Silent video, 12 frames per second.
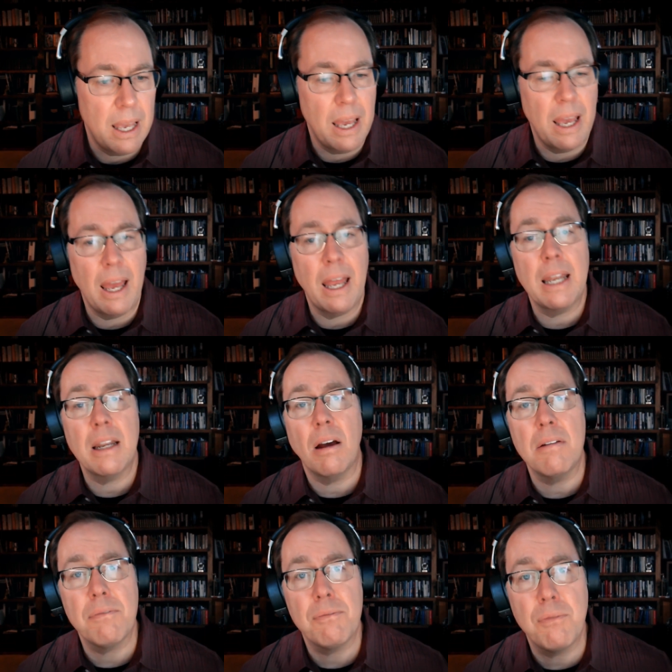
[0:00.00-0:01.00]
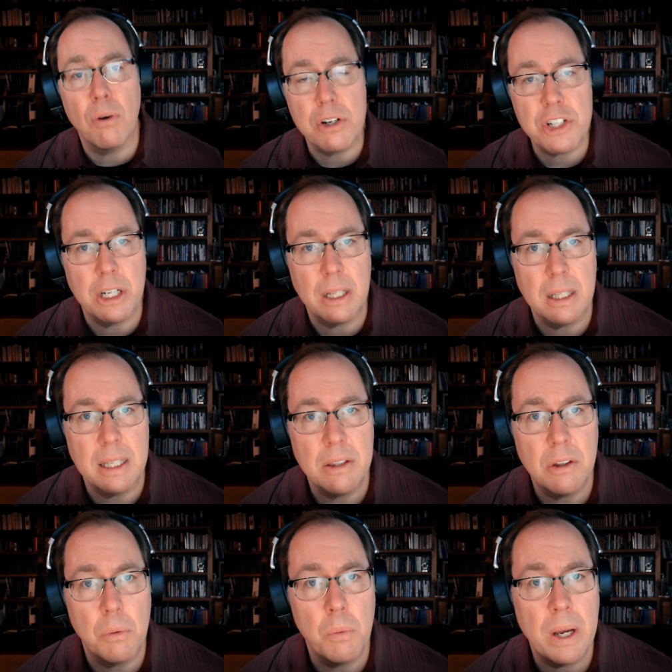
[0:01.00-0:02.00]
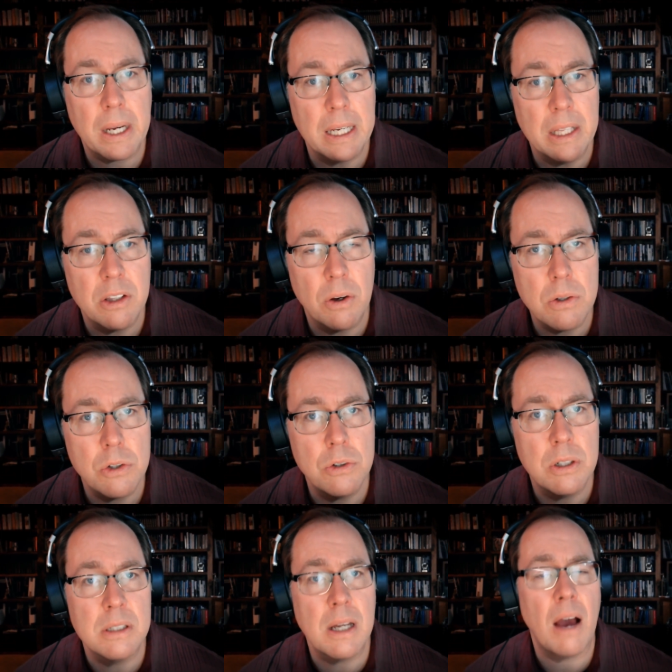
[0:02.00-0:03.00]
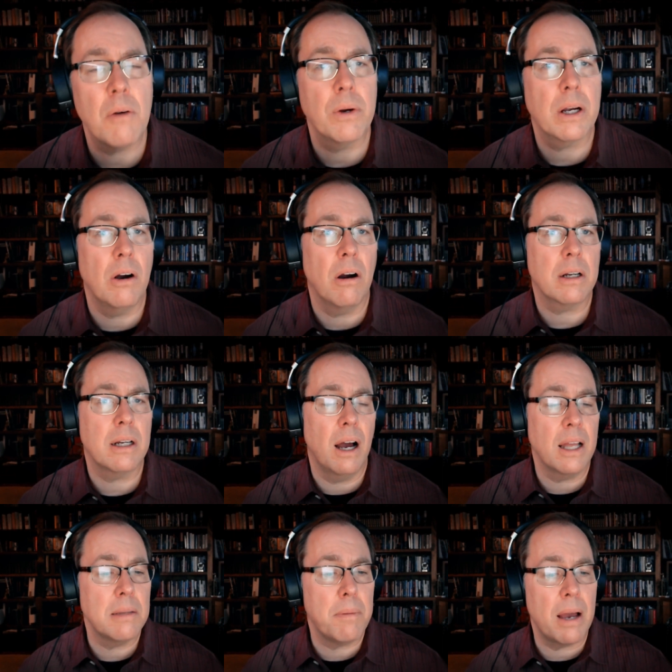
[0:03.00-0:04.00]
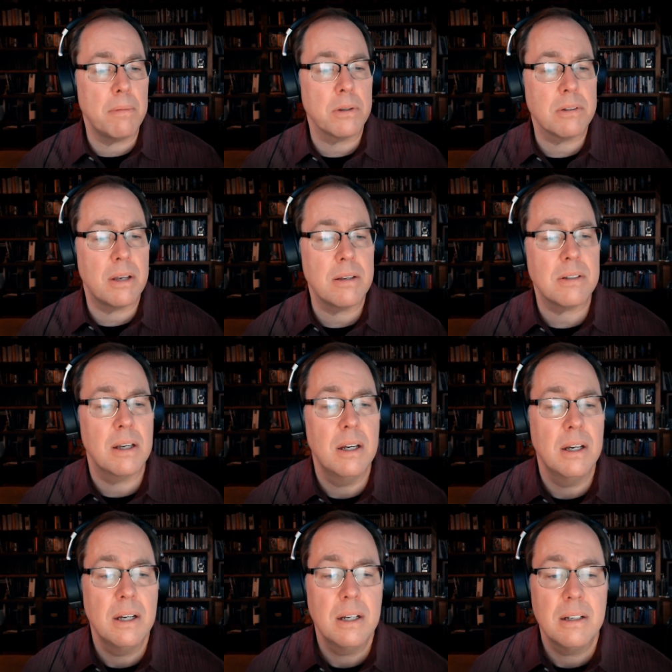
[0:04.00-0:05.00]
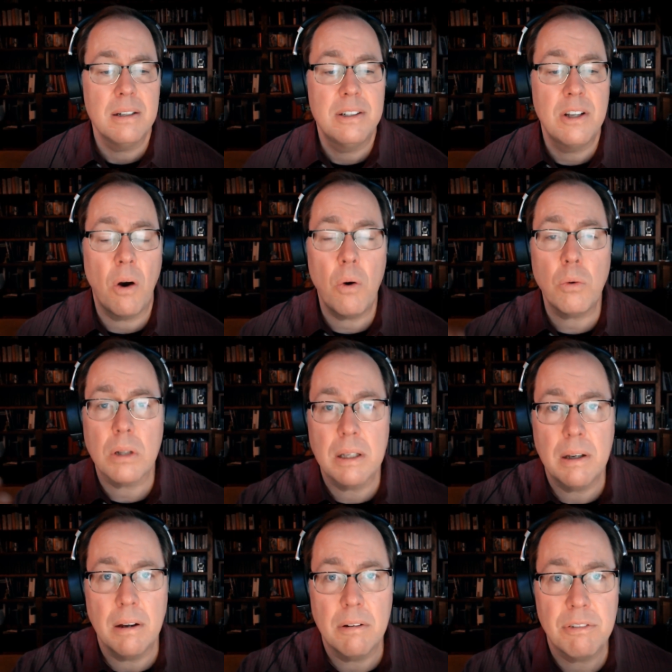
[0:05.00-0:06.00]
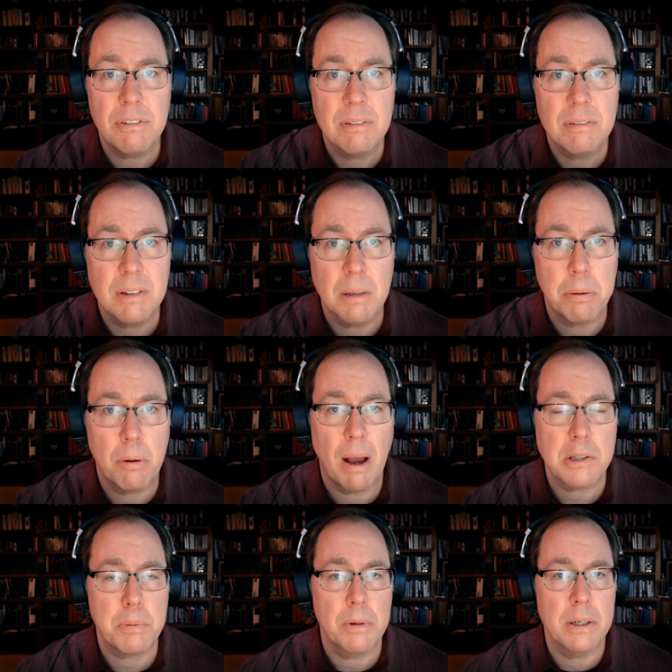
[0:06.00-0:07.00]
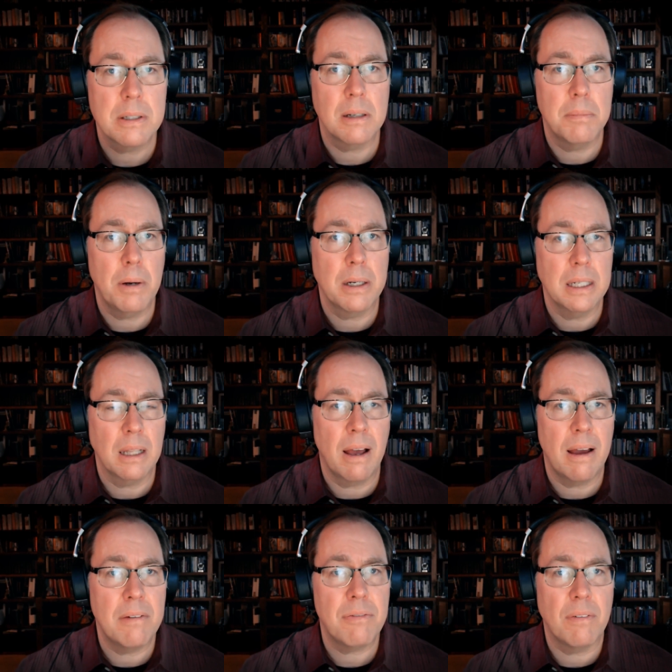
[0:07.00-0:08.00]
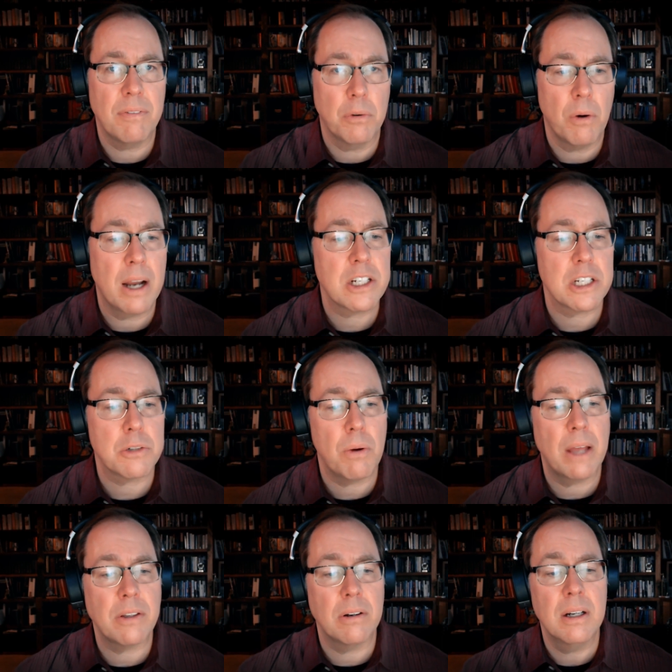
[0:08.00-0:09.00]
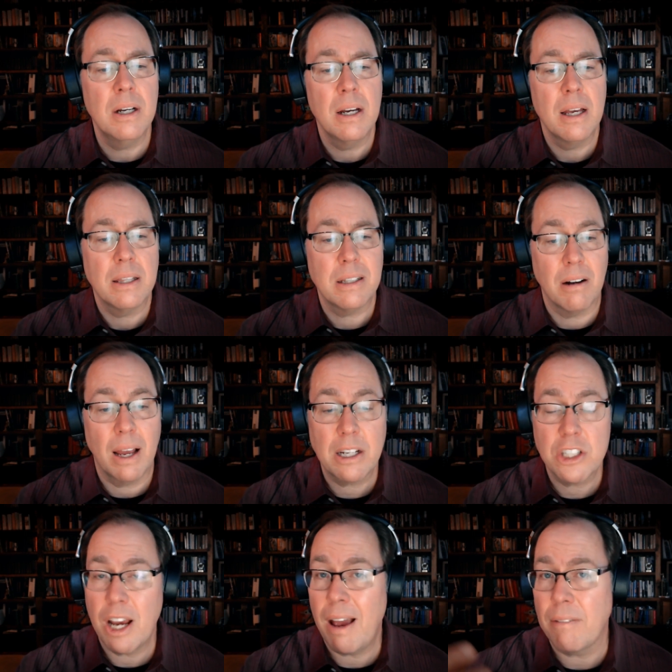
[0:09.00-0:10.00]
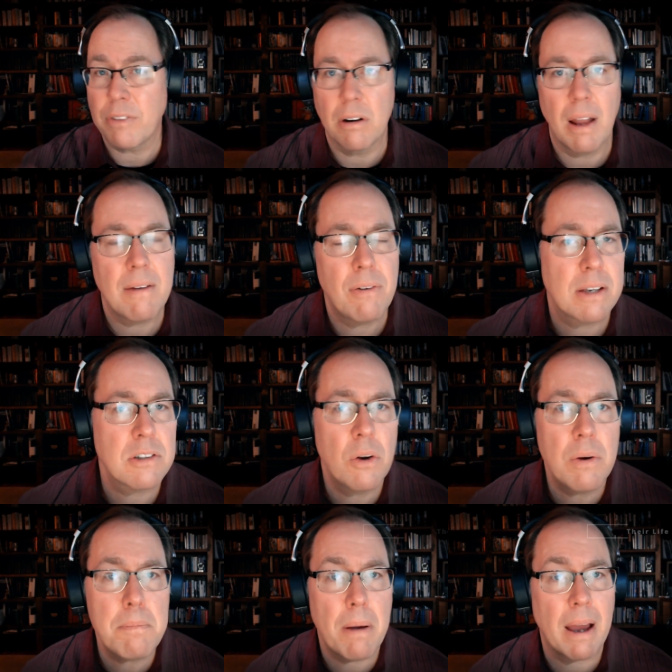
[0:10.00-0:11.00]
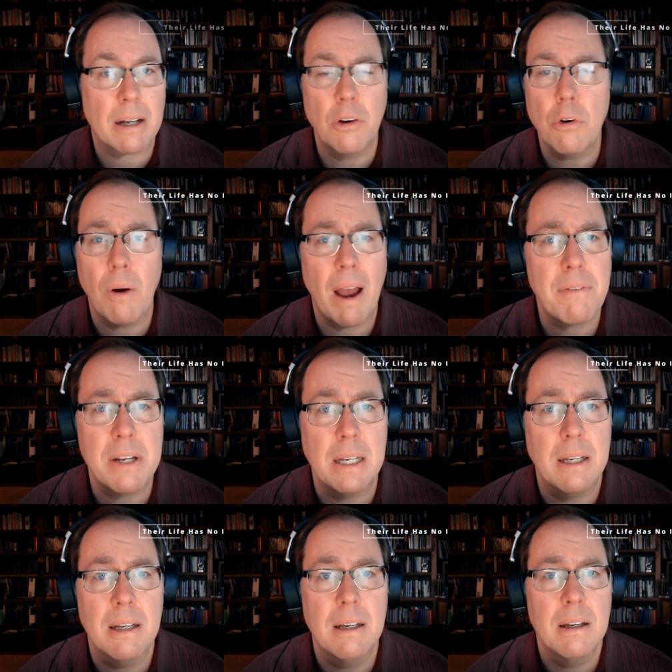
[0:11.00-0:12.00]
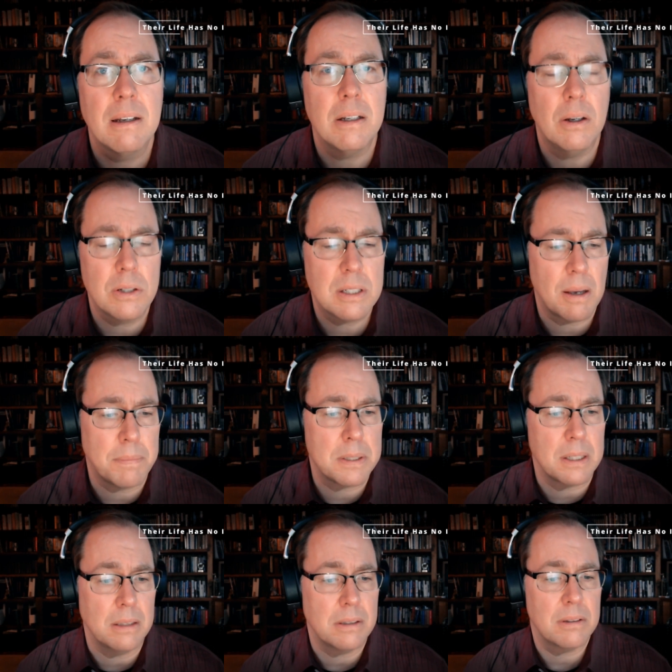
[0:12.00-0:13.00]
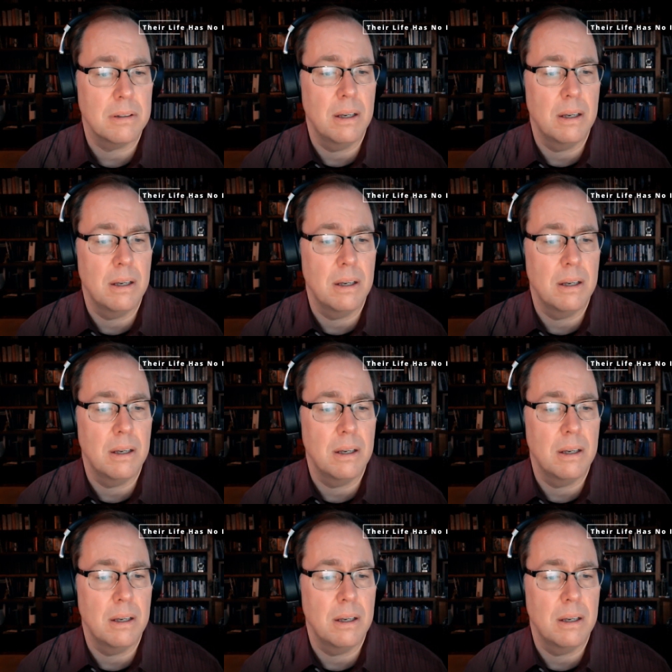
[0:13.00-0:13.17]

And unfortunately, the wicked, those who do not regard God, the Bible says, don't live the prosperous, abundant life of the righteous. Rather, they're like chaff. Their life has no impact, no gravity, no substance.